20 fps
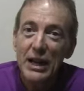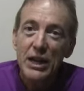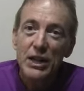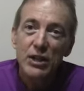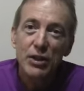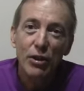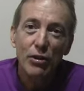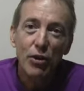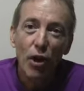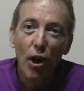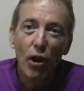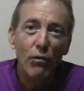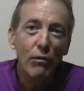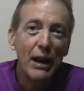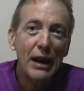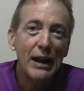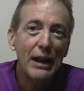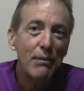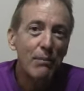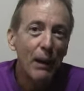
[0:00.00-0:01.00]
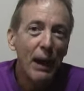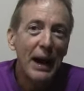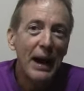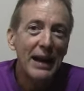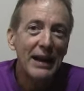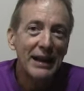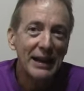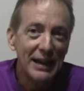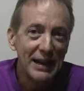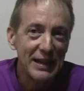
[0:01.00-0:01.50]
So don't really
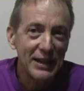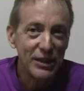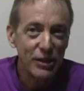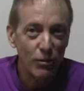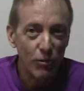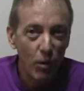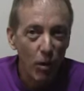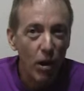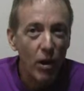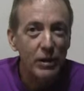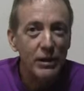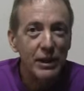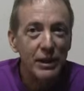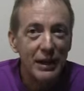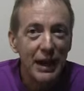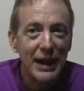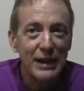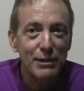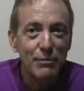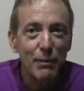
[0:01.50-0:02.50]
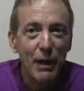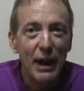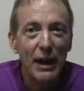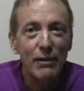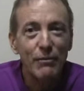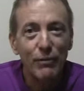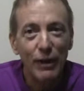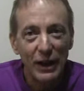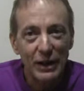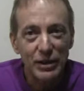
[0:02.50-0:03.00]
buy it unless you want it. That's my
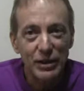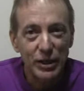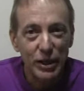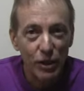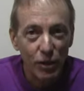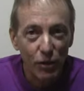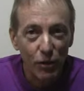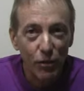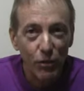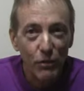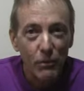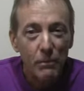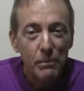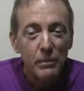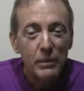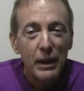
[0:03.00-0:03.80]
advice to you.